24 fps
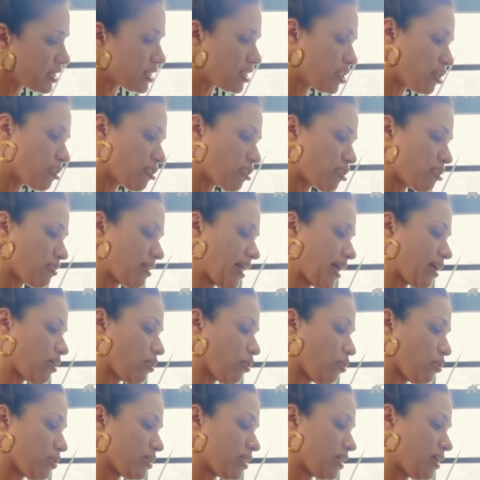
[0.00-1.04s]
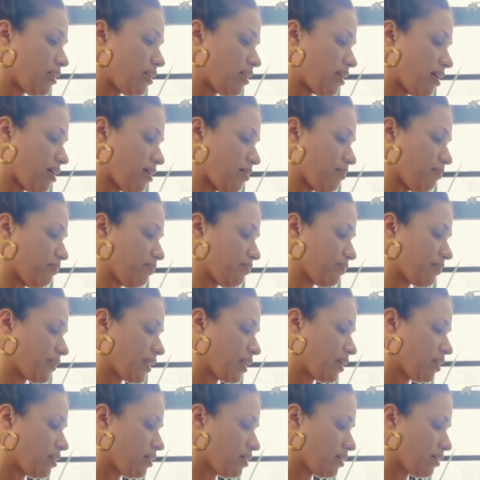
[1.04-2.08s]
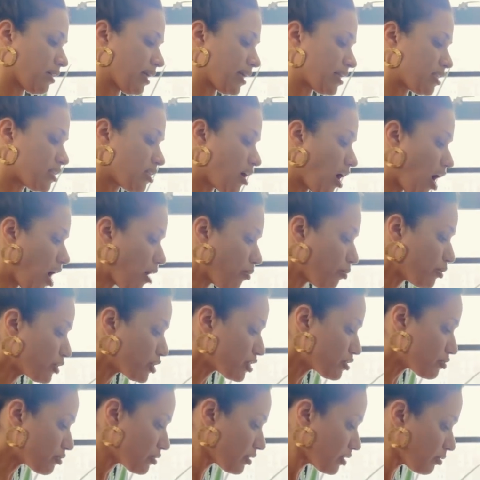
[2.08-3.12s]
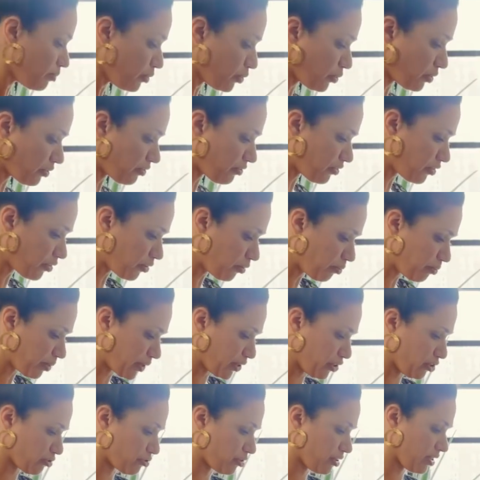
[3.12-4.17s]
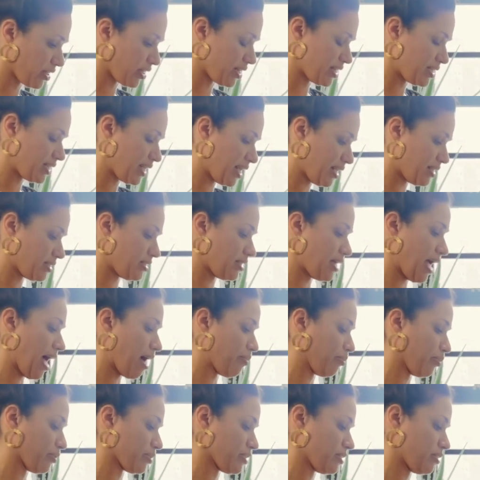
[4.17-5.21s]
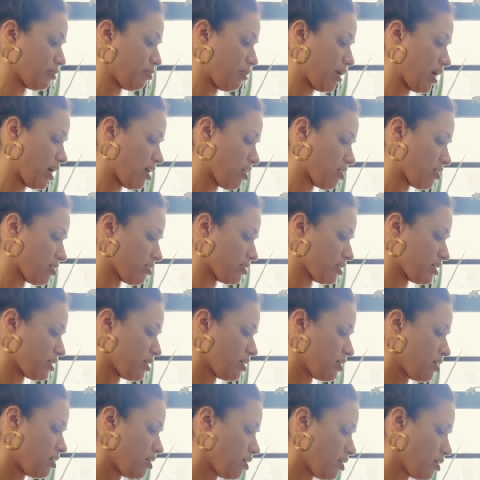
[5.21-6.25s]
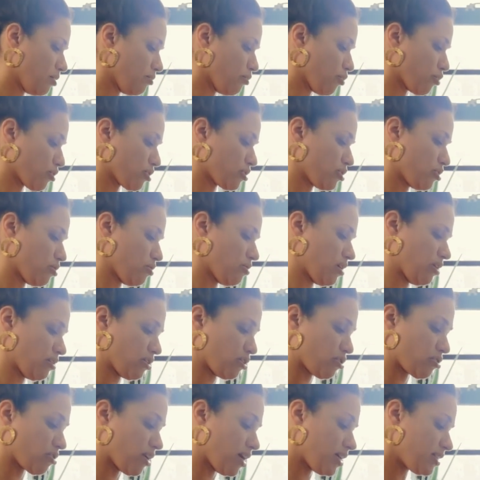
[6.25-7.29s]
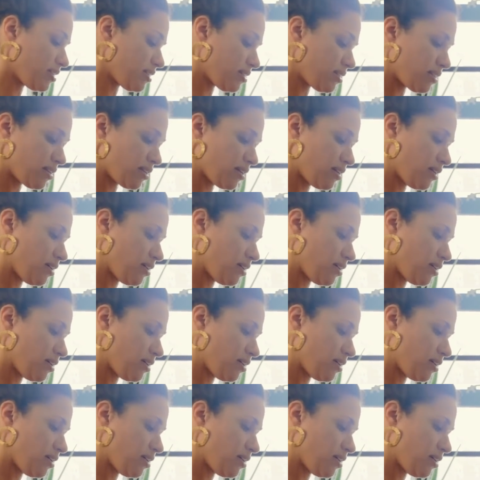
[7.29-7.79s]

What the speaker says: exterior, like golden like top, which is really beautiful, but you're really gonna taste the apples and the pears more so than the crust.